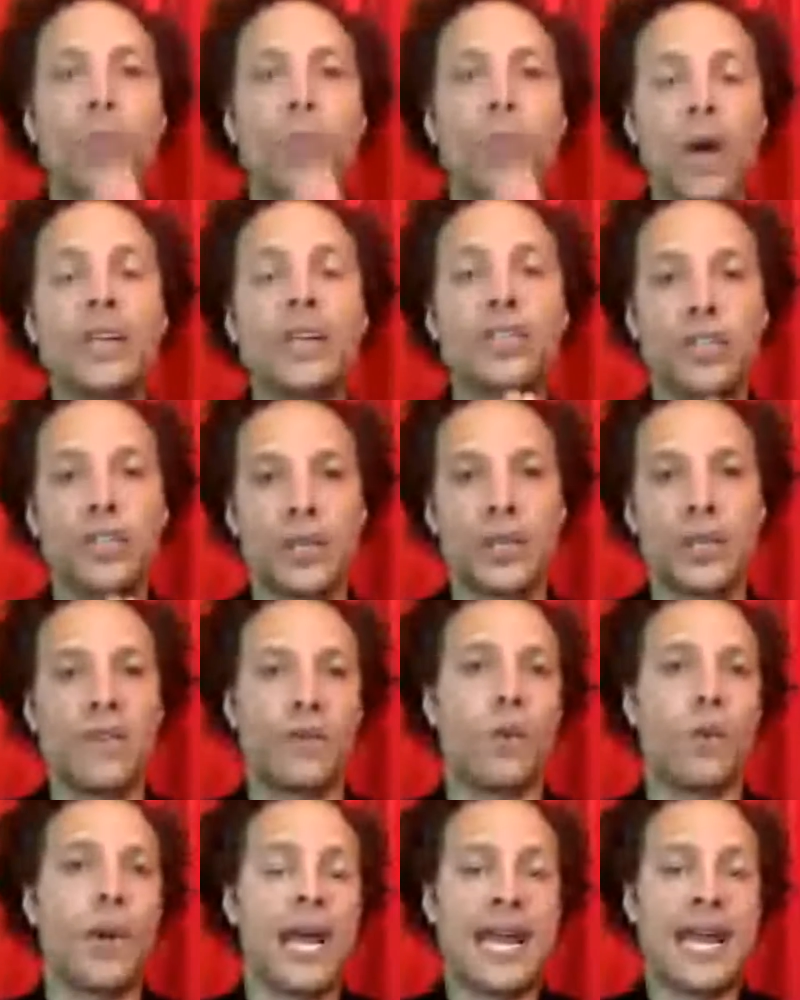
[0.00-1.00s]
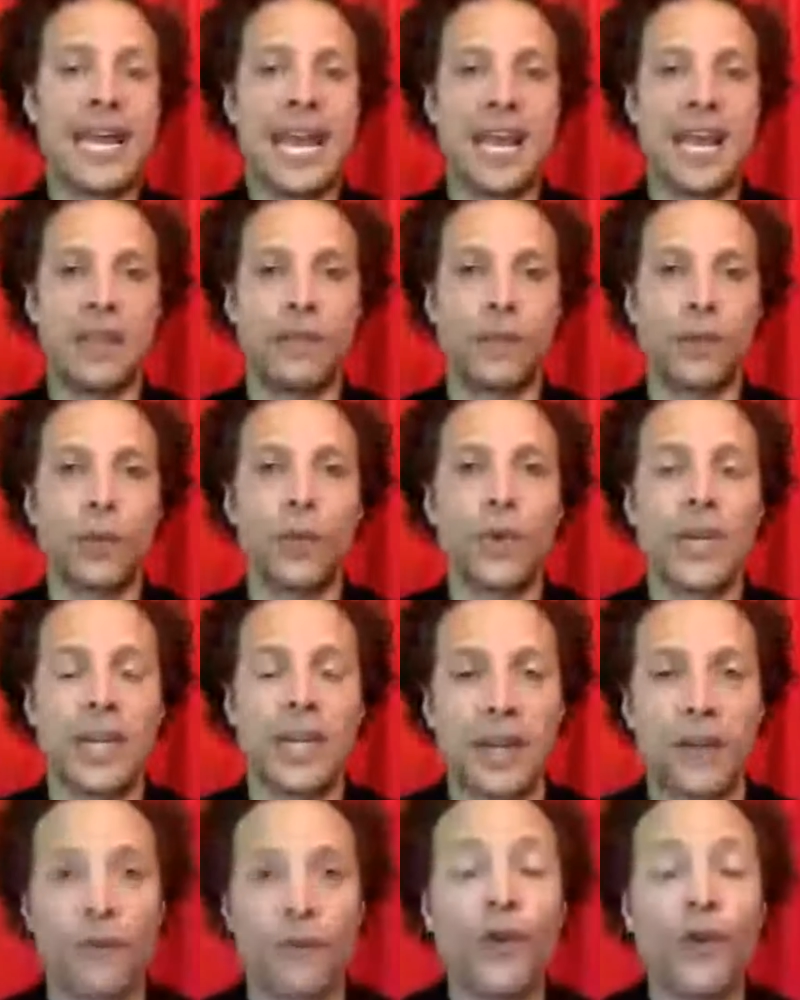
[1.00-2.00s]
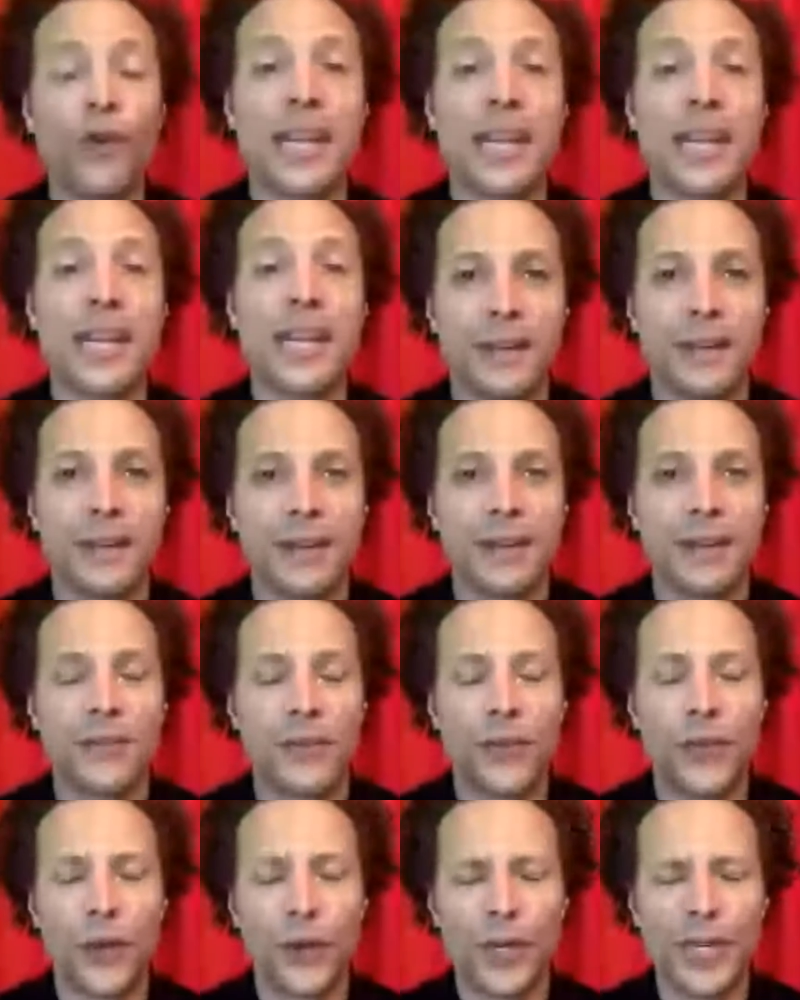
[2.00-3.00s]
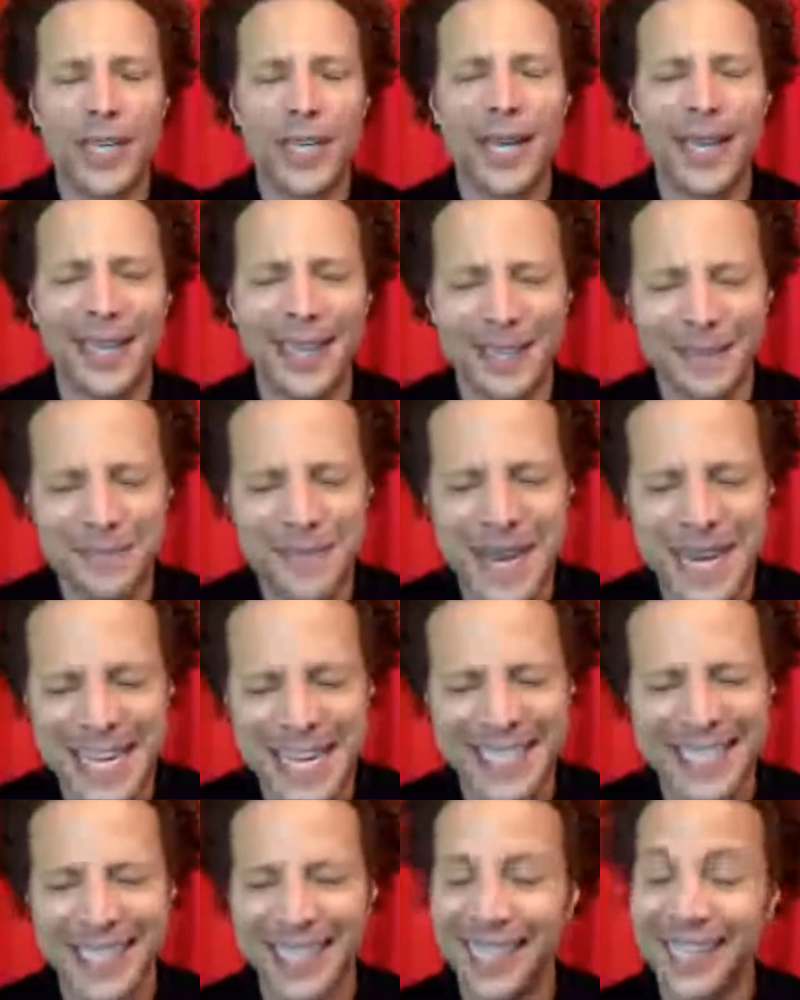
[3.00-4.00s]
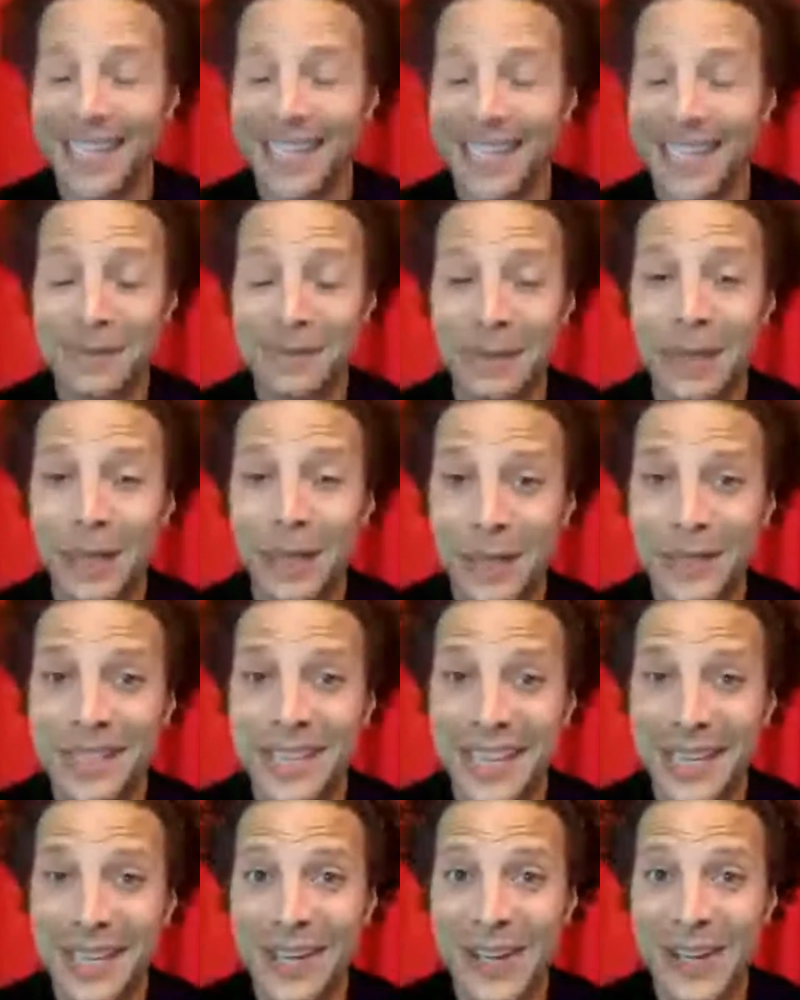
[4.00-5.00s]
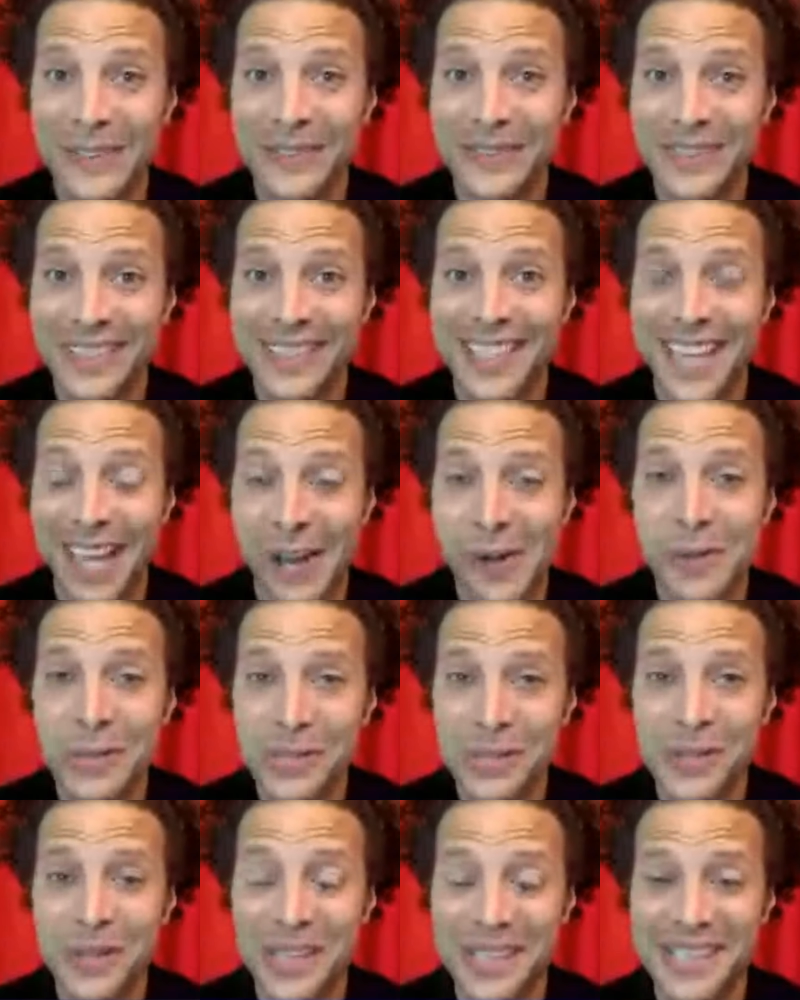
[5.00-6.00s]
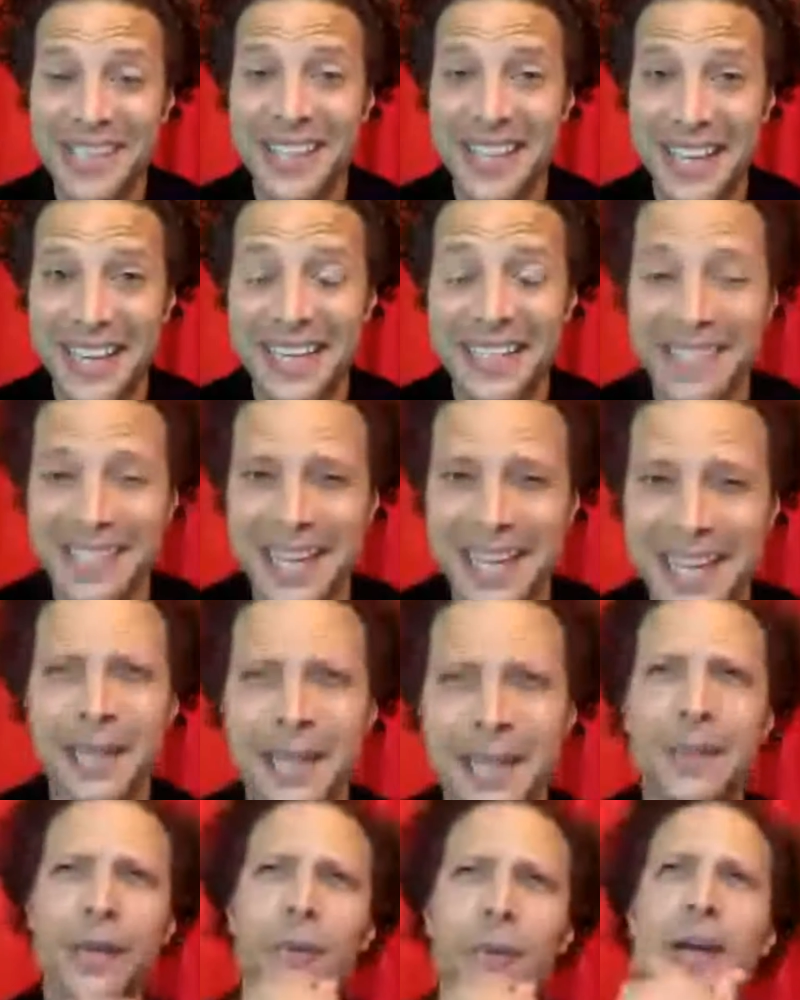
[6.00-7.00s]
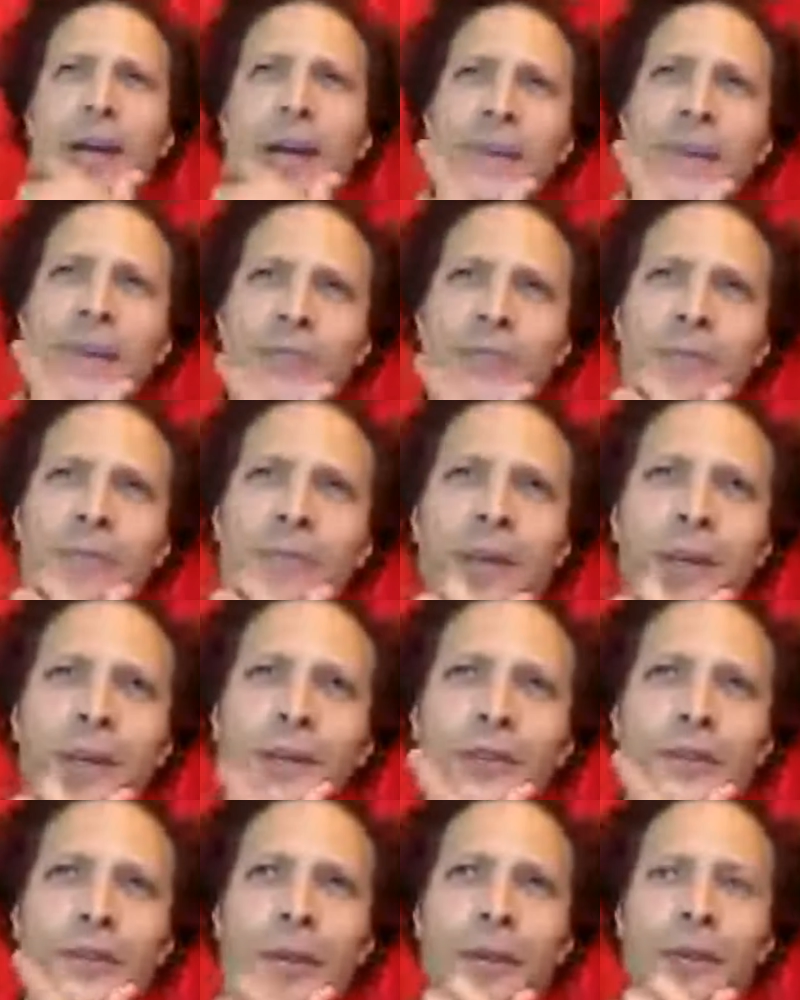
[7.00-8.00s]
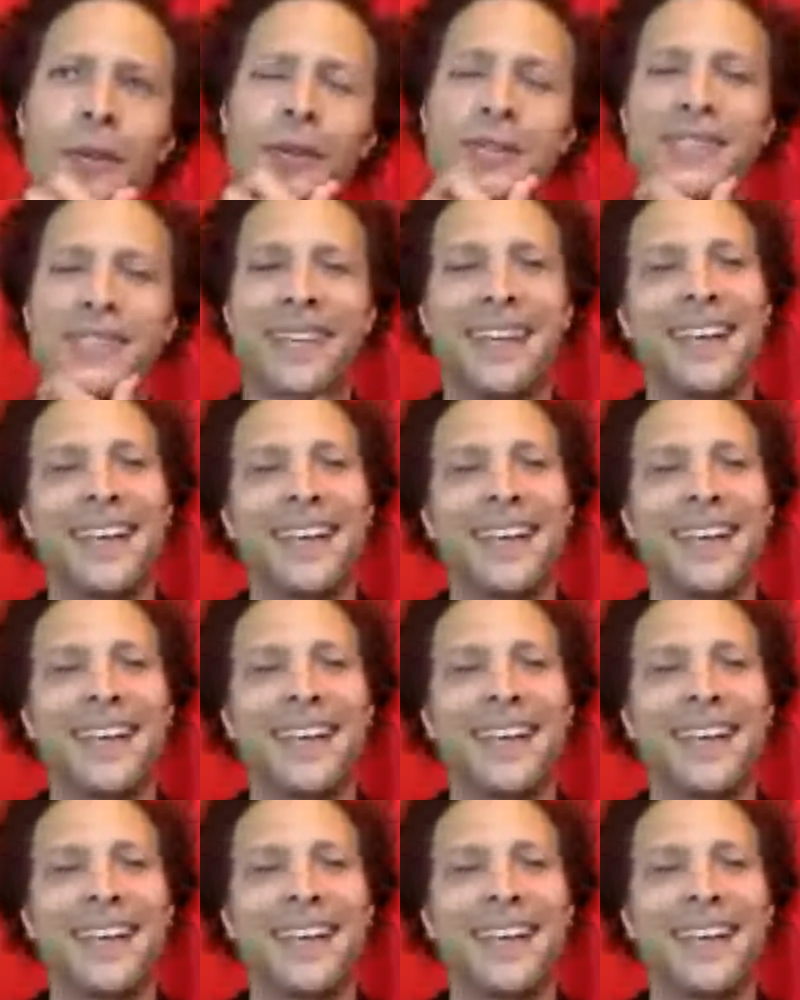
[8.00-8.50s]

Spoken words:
want to give away a free 30-minute, it's been a long day, y'all. I always do this at the end of the day, and I'm like, why am I tripping all over my words?